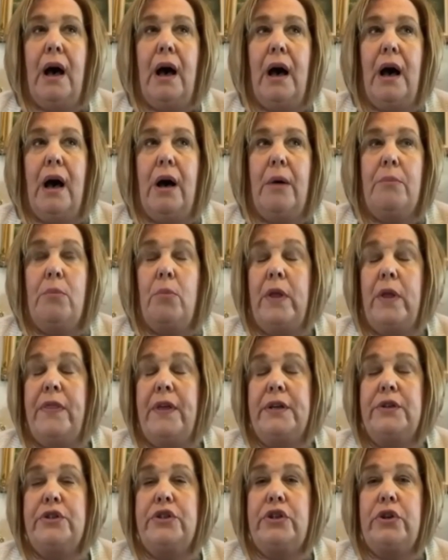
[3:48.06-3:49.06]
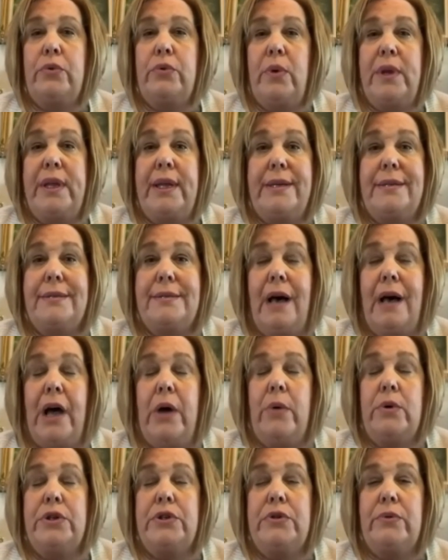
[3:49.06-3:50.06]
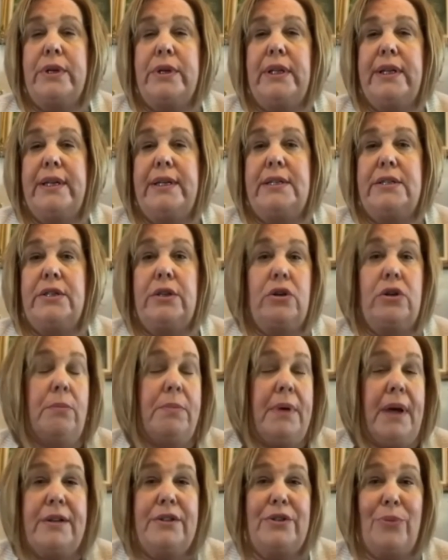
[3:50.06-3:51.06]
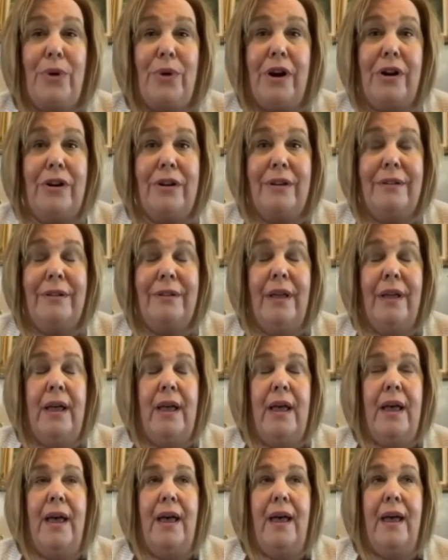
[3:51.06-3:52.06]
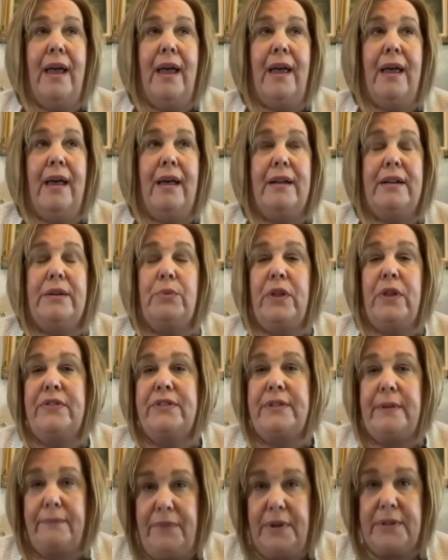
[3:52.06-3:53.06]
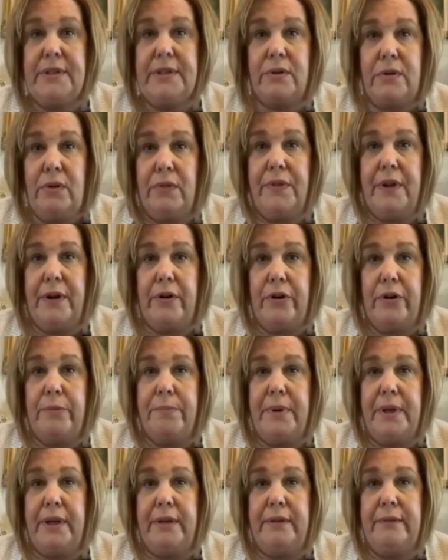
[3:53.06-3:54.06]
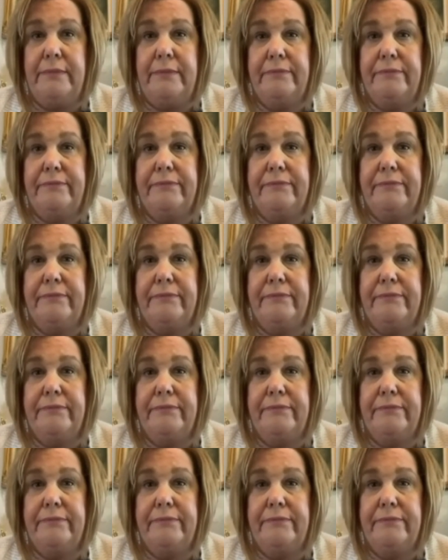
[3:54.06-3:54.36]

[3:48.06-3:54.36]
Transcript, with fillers: Um, within two weeks, I was released to go back to work and with some physical therapy.